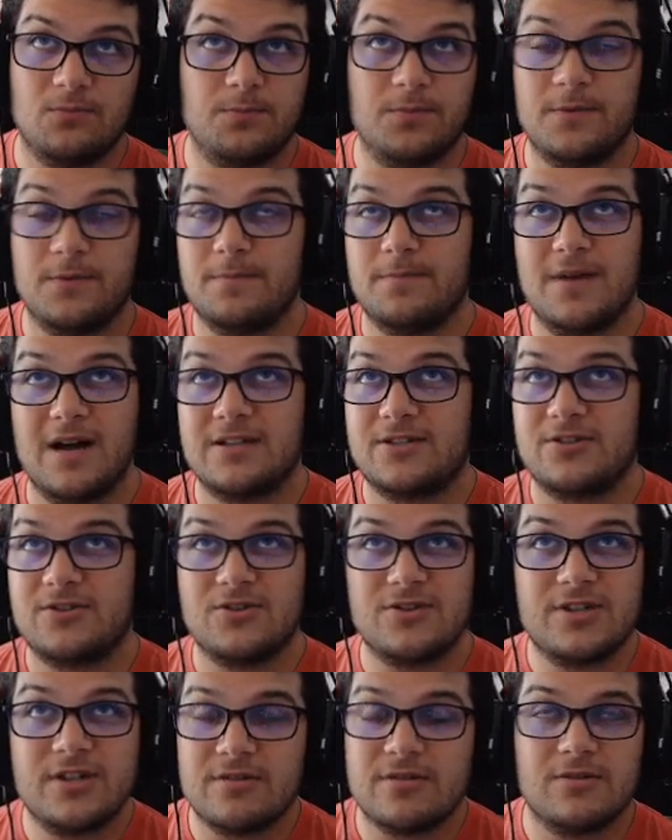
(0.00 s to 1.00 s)

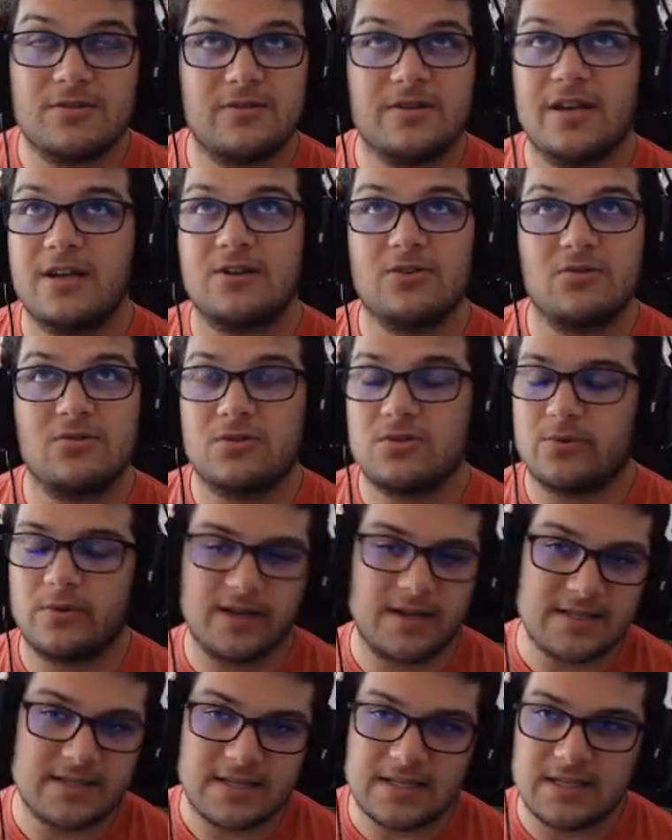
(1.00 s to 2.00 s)
Monster Zero, King Ghidorah
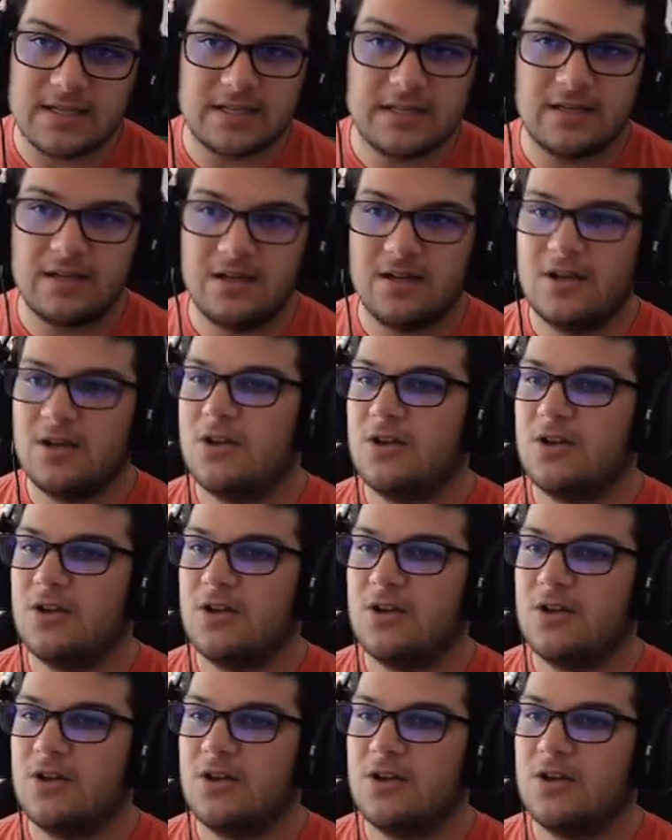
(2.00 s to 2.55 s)
2019.